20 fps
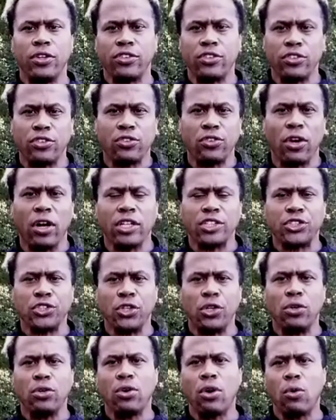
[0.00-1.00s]
in this
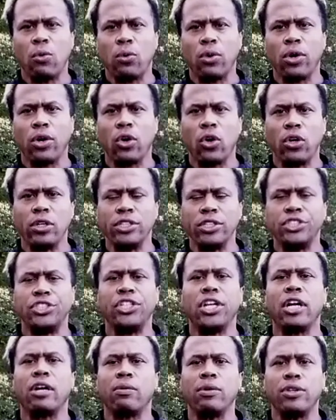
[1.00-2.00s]
instructional, we're going
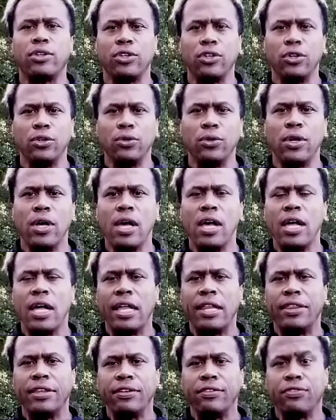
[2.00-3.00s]
to share with you
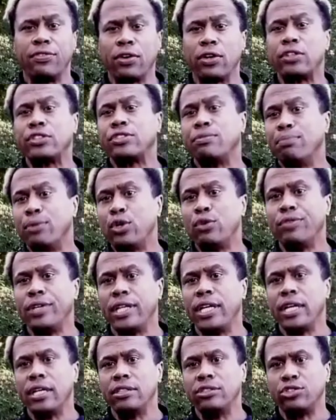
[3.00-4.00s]
the first
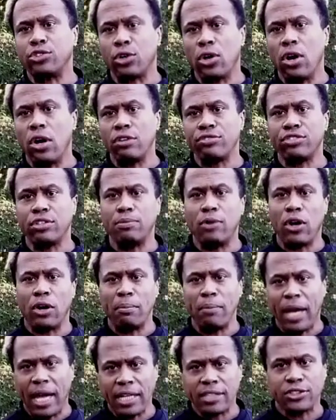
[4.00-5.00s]
movie gun draw from
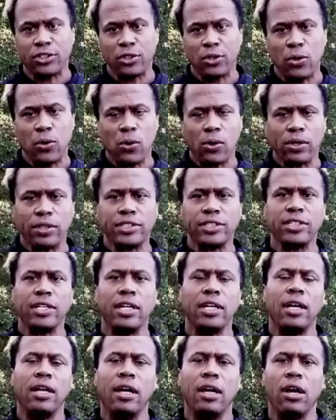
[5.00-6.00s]
our master course,
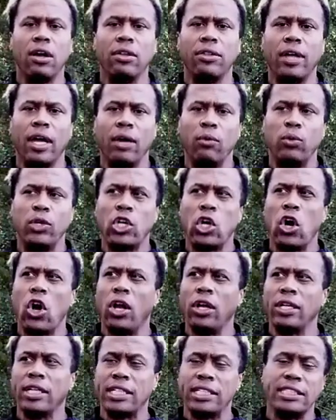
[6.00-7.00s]
and we
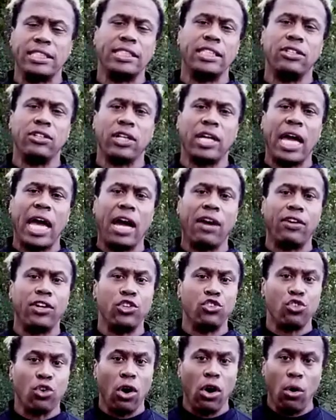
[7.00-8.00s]
call it Concealed
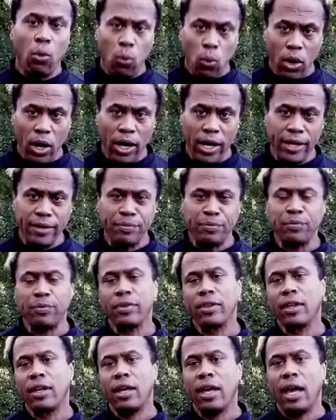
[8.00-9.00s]
Carry Draw 1
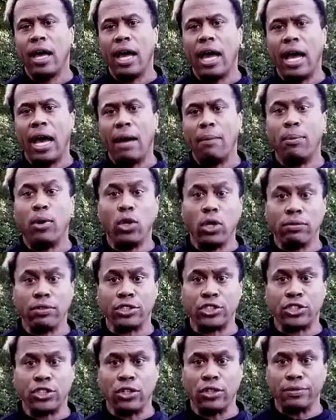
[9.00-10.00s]
uh,
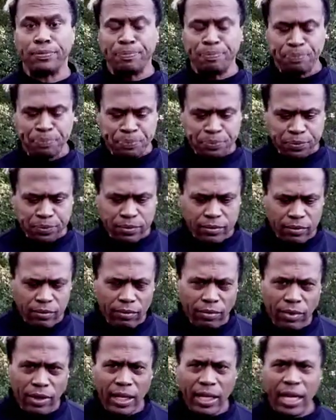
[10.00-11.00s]
Pullover Shirt.
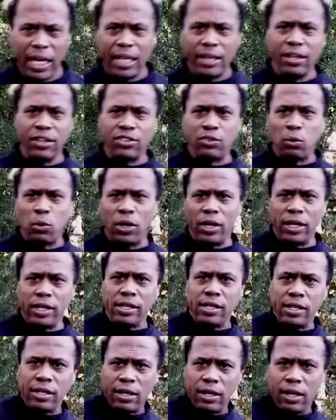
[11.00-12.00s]
And this
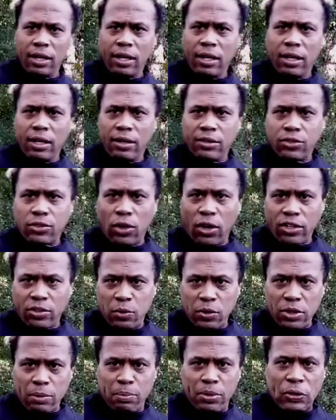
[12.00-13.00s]
one
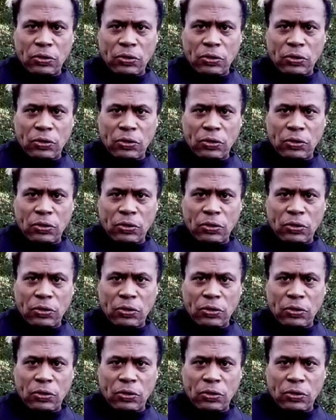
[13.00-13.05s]
starts with the